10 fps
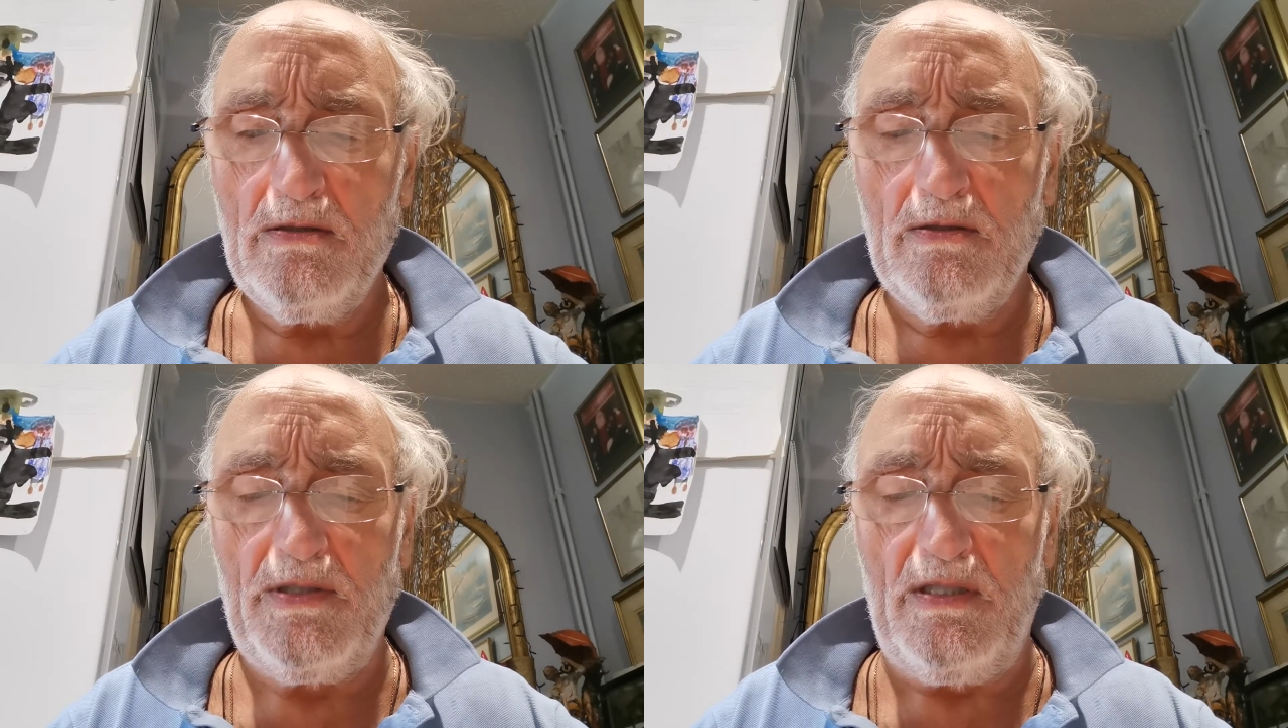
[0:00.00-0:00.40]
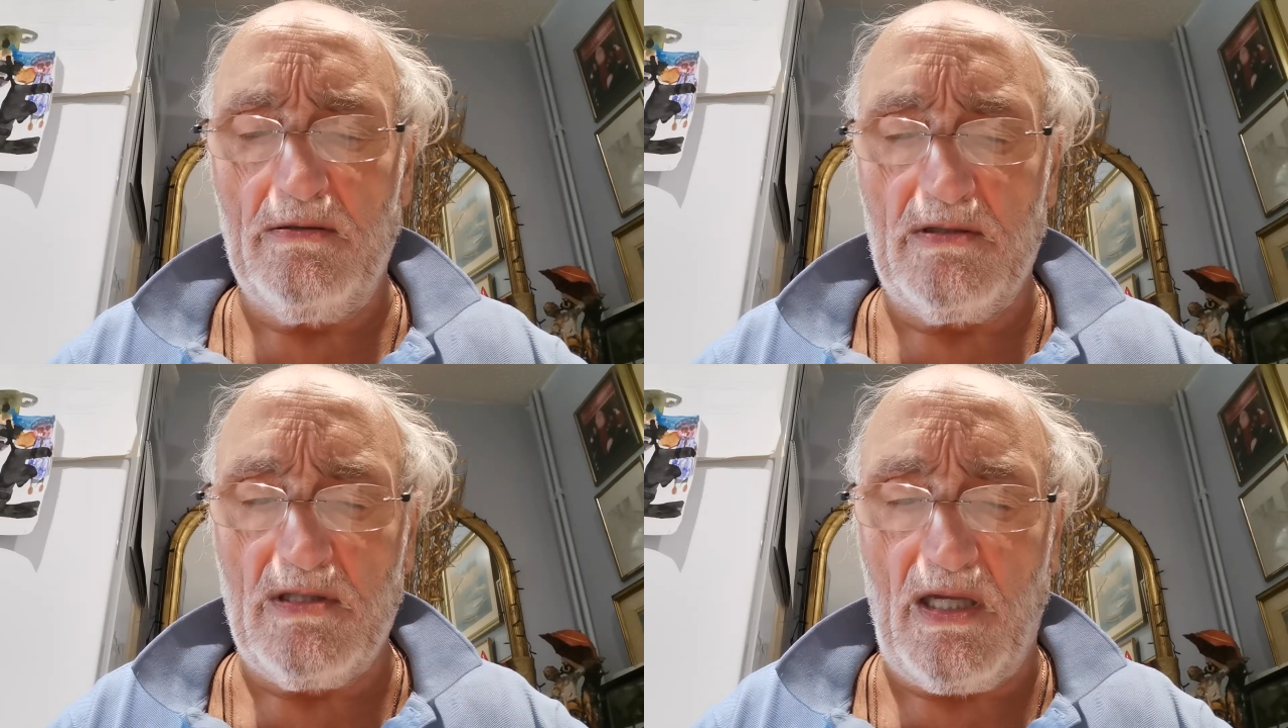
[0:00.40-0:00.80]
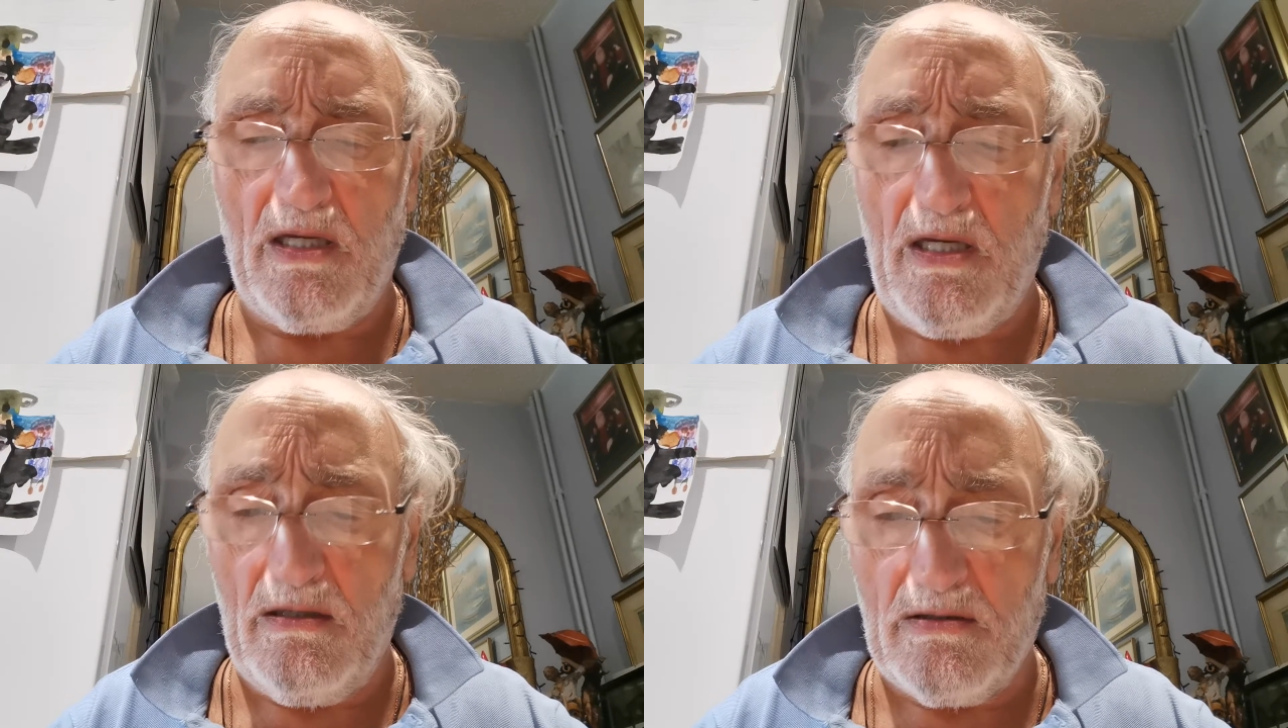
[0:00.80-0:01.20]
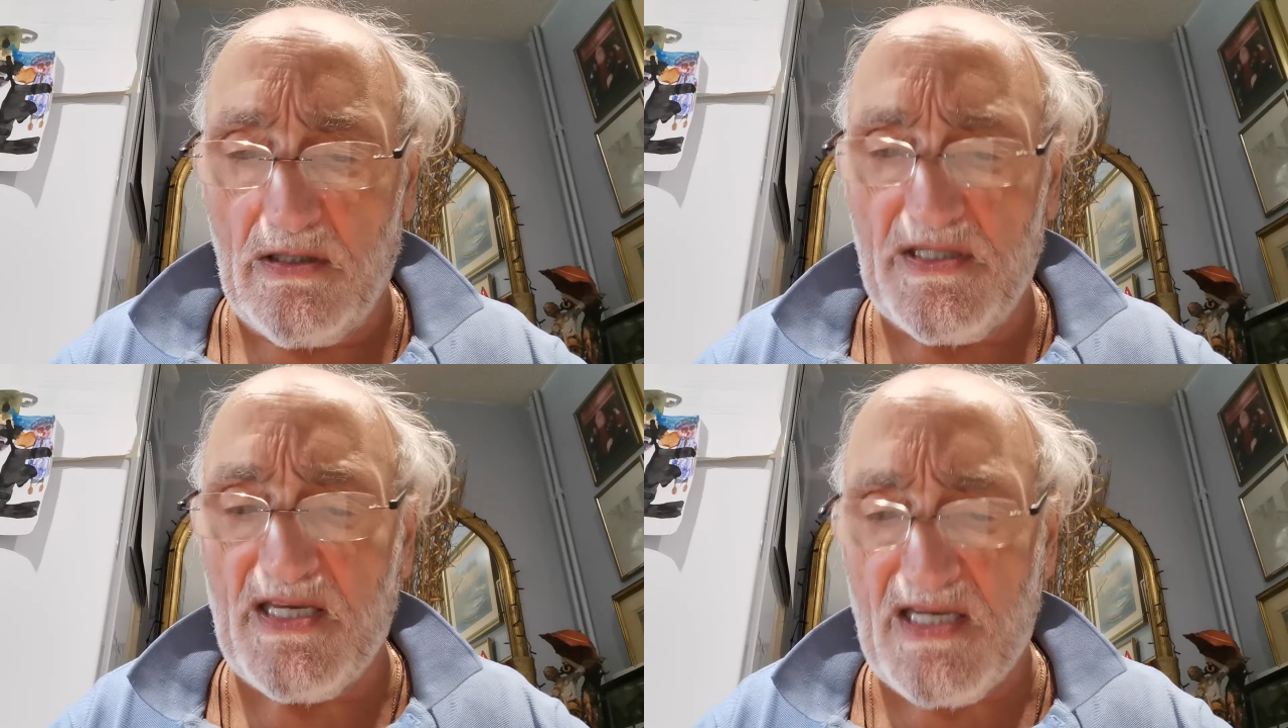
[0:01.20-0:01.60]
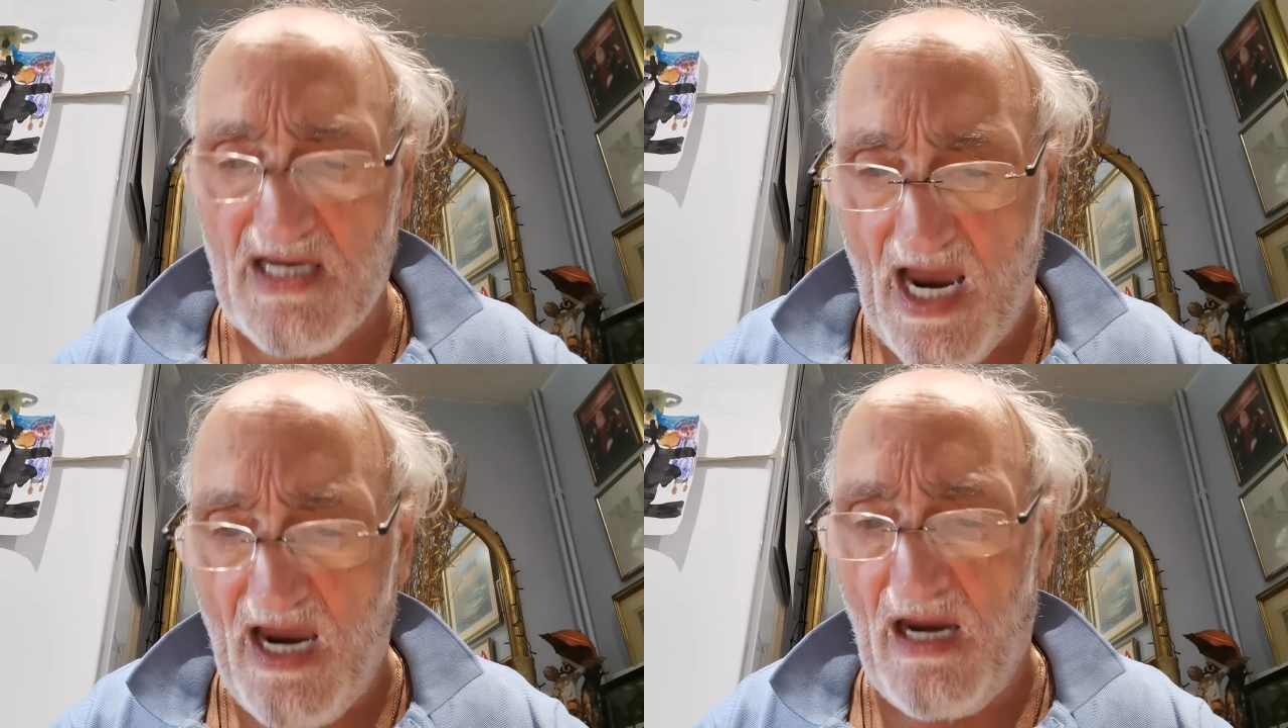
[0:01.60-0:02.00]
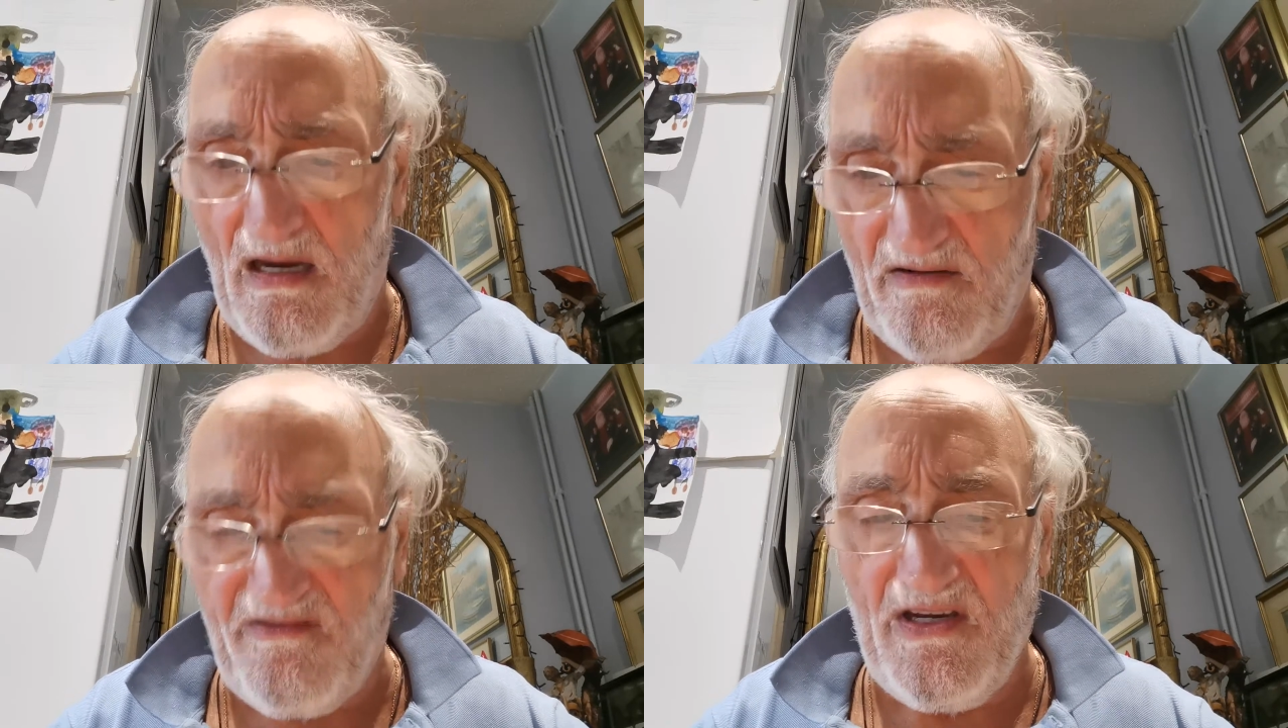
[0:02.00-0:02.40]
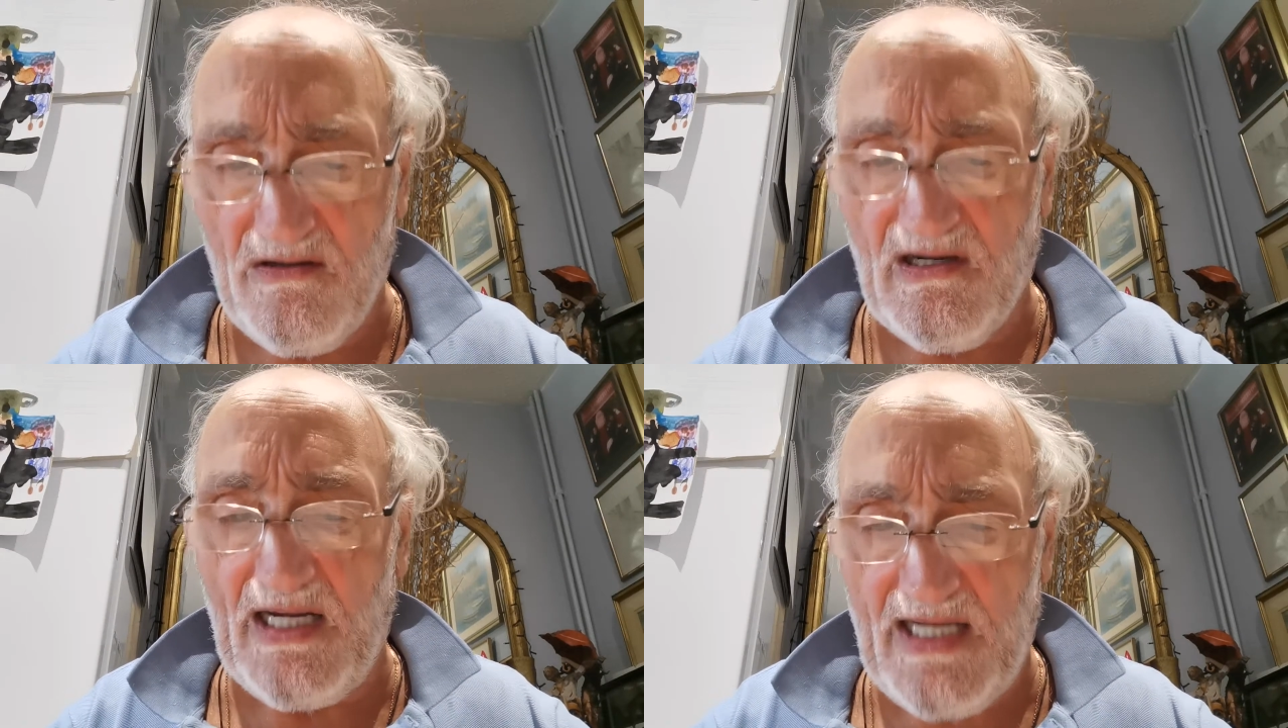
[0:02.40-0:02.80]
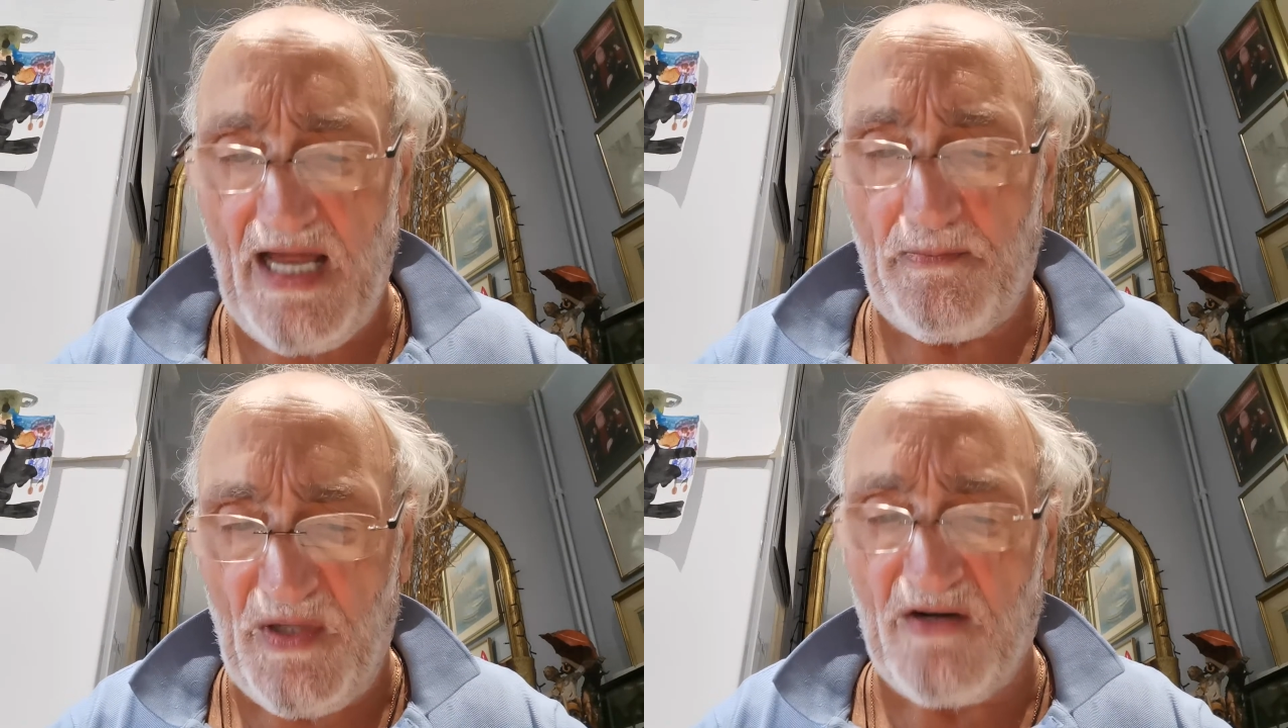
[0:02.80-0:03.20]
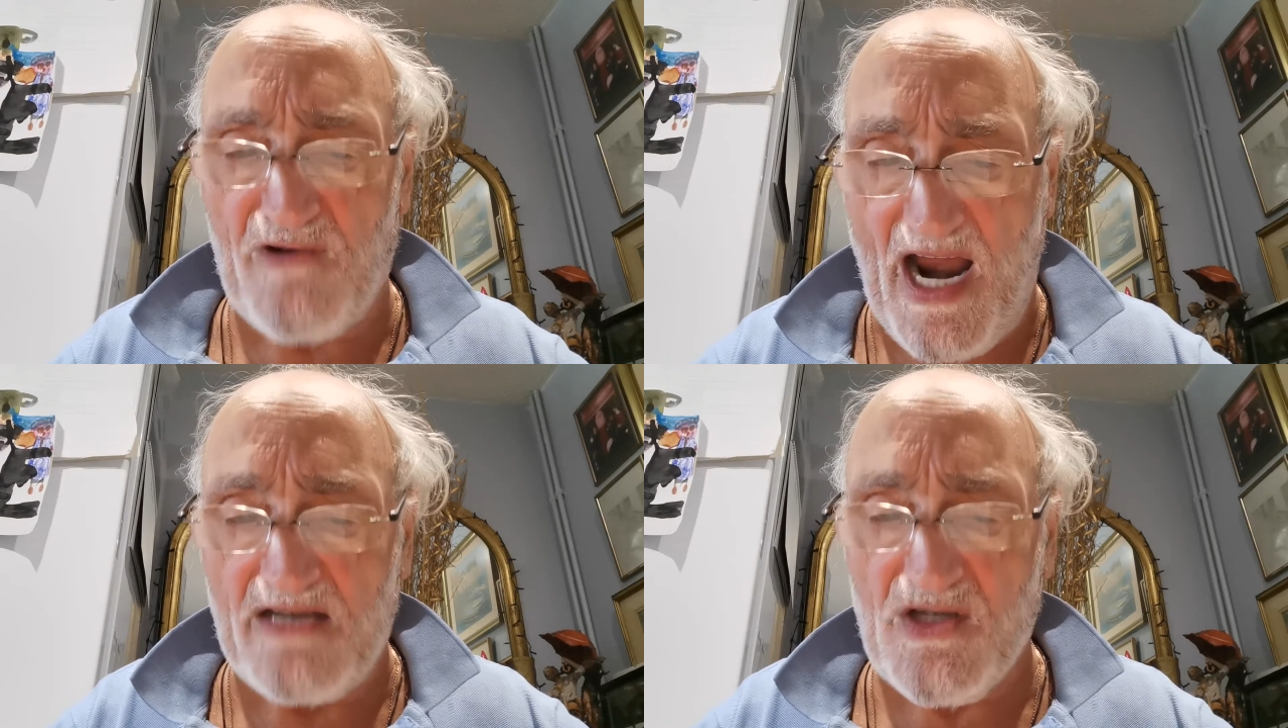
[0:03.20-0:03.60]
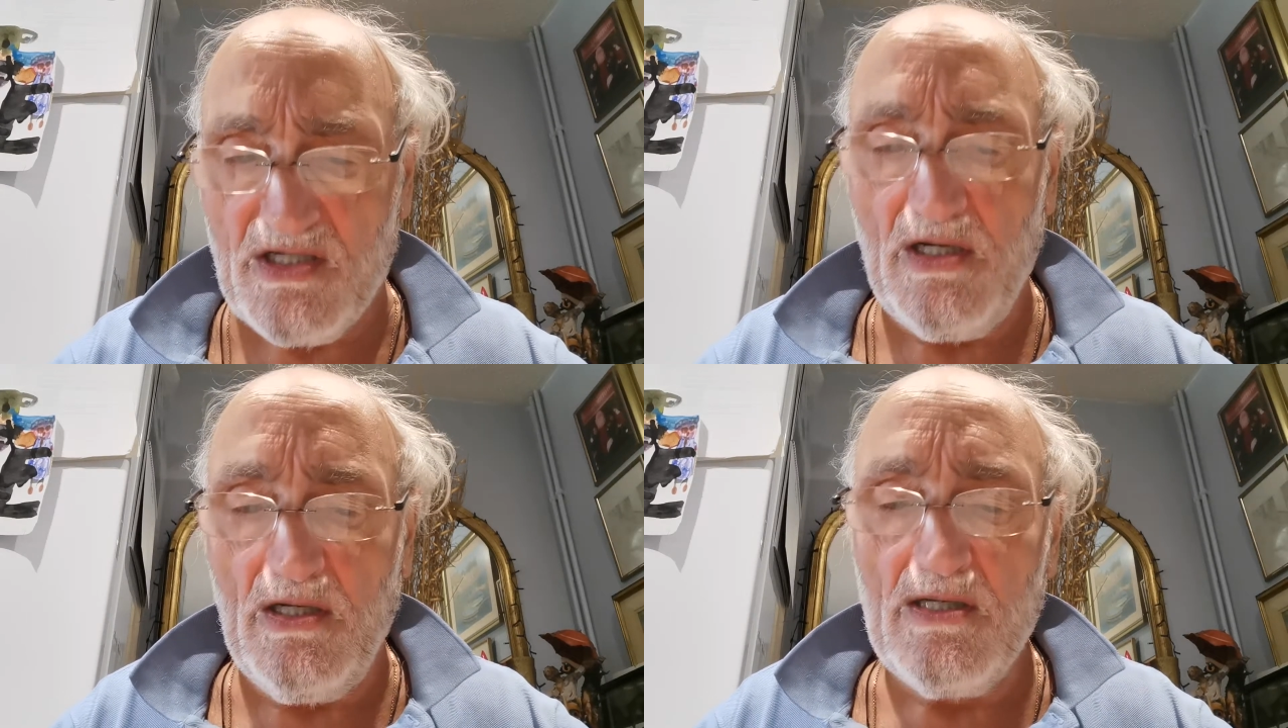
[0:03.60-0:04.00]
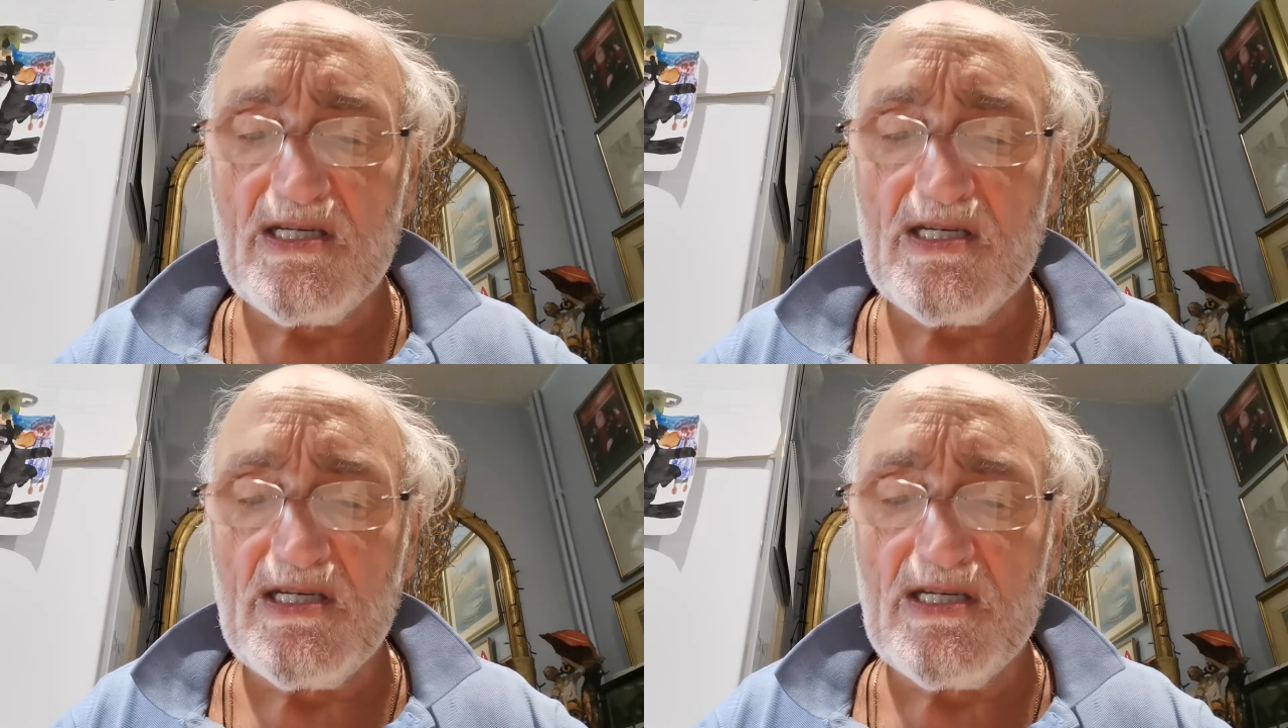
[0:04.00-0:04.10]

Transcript: "Who do you think you could save, you unhappy wretch?"